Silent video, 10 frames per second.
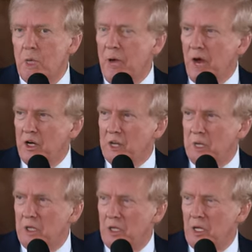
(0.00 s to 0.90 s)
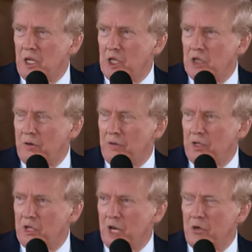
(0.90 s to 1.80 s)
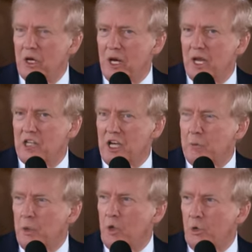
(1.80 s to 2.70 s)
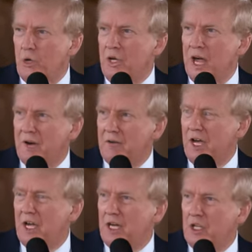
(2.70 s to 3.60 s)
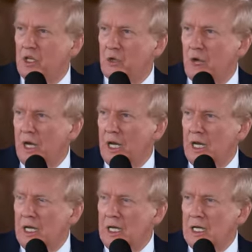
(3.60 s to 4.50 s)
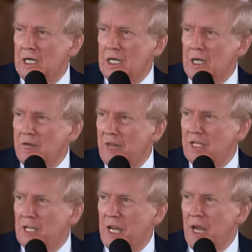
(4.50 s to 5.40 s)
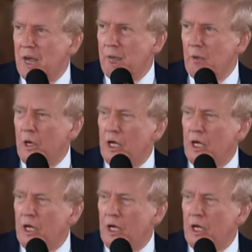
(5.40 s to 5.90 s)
embarrassment to the history of this country. And I say Putin would not have gone into Ukraine if that didn't happen.